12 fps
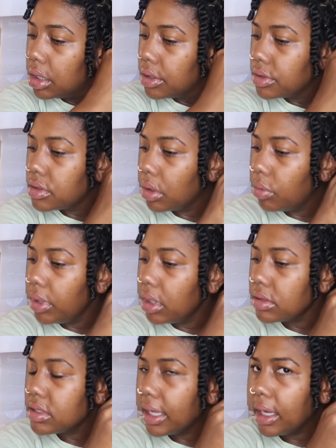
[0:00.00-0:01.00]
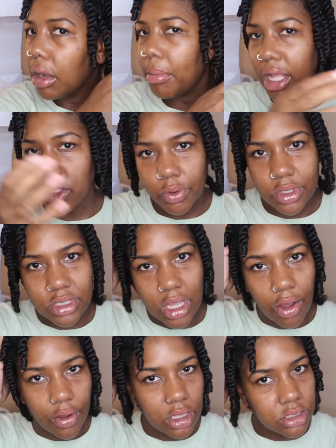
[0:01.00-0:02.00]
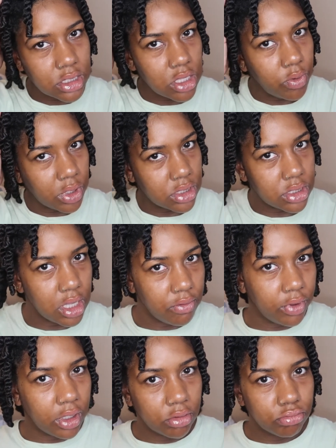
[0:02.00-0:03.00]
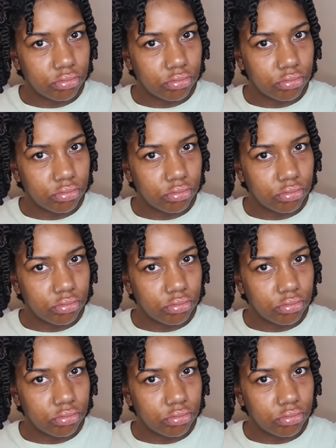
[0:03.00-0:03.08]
So we're gonna take out my twist out and see what it's giving.